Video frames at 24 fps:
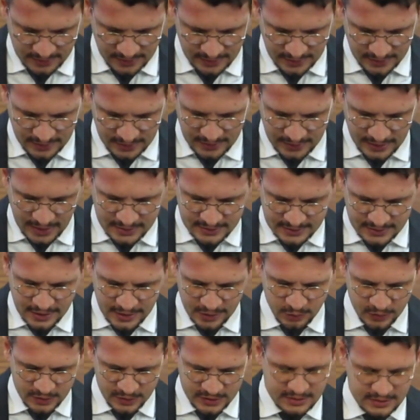And as they
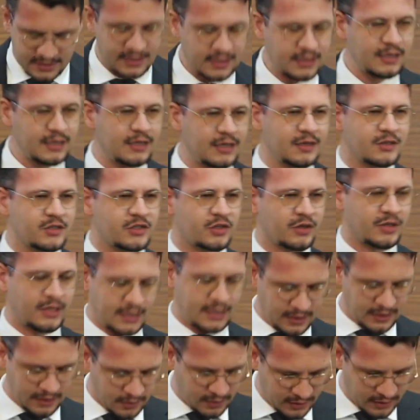were seeking to
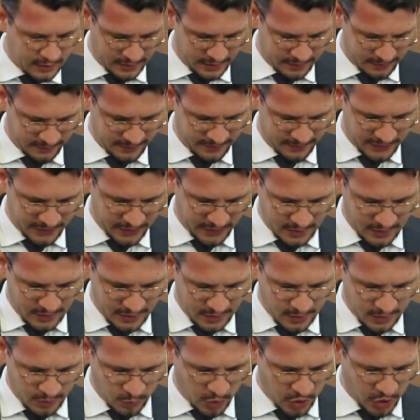kill him,
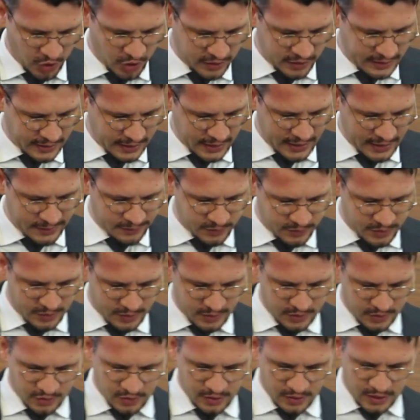Word came to the
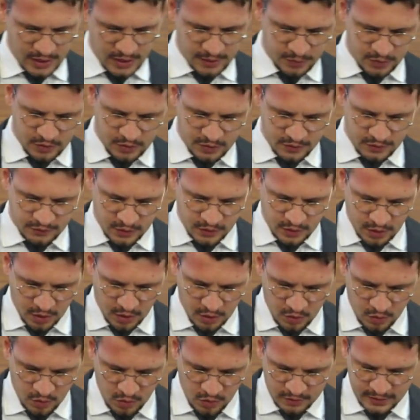tribune of the
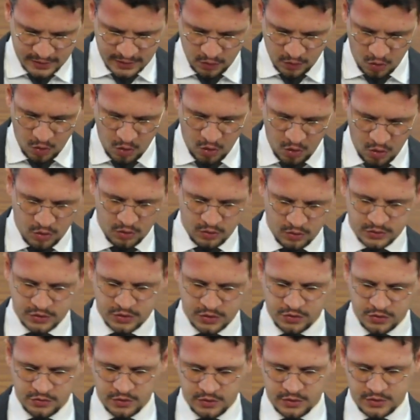cohort that all
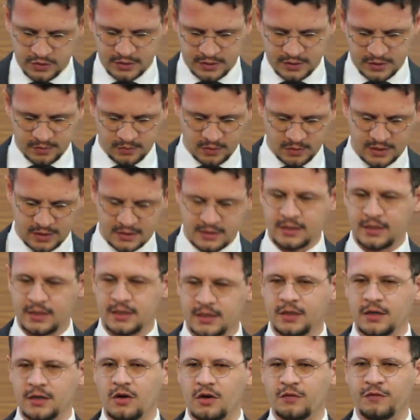Jerusalem was in
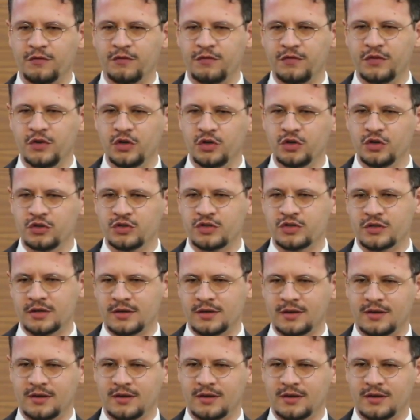confusion.